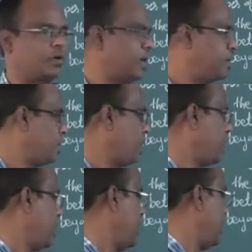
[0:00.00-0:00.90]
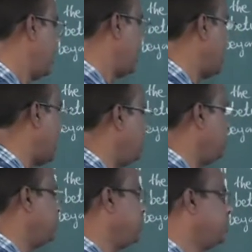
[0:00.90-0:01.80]
Okay.
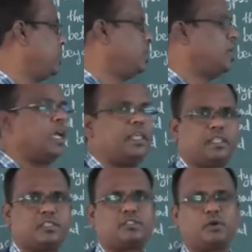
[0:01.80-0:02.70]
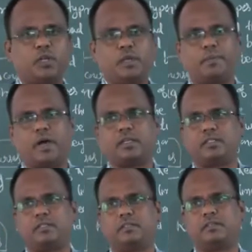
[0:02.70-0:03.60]
Now, in the story
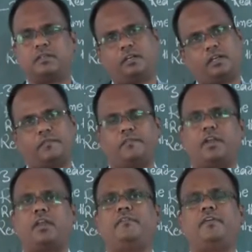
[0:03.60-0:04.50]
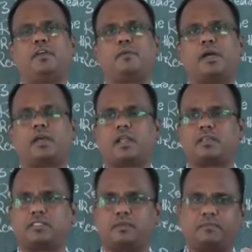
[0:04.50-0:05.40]
part, definitely we will come
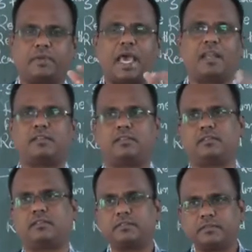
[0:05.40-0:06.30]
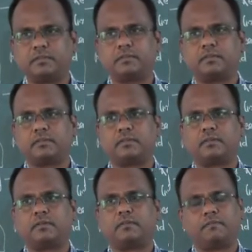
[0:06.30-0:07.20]
across some characters.
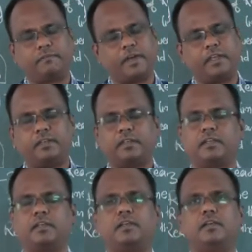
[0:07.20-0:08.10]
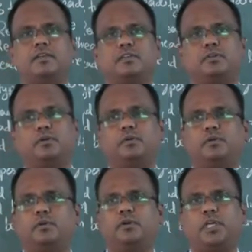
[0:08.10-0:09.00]
Fine.
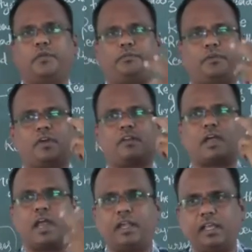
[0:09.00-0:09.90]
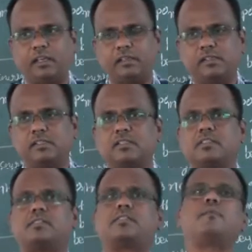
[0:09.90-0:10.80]
So, if you are writing
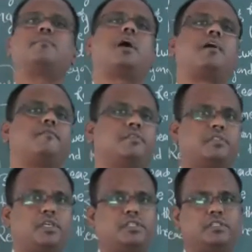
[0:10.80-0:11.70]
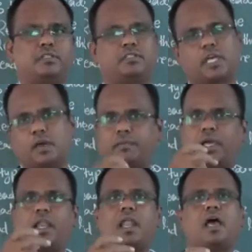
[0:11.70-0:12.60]
some conversation, some
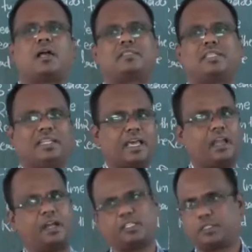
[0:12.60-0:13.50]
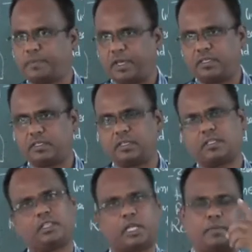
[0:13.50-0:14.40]
dialogues in direct speech,
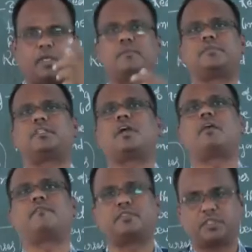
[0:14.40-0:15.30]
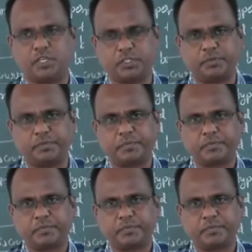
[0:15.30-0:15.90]
that becomes the conversation.